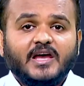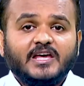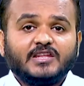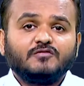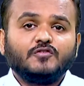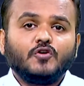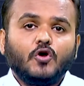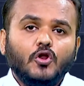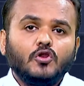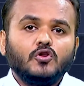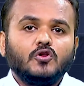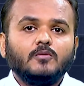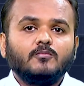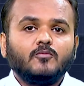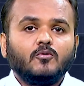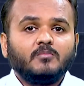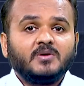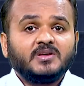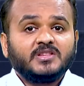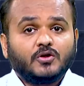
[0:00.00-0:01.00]
As we all know,
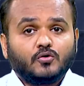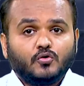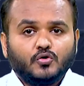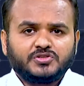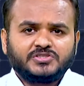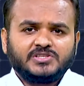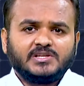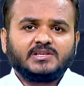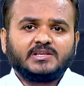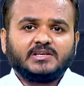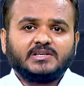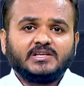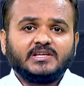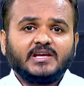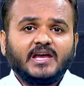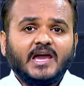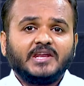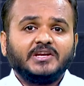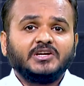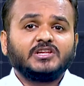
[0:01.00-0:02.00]
Mumbai is a coastal
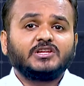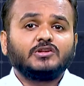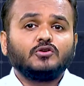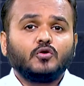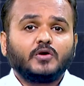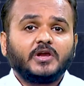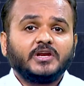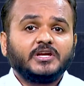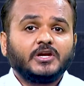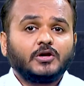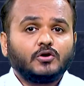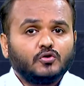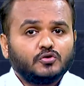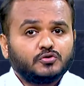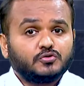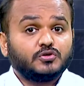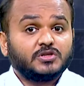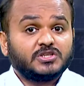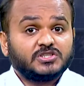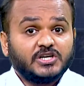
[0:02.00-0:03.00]
city and it is located
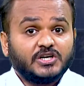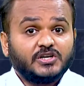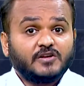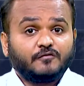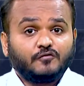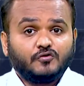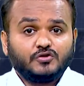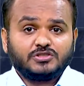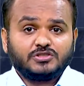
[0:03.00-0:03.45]
close to the state of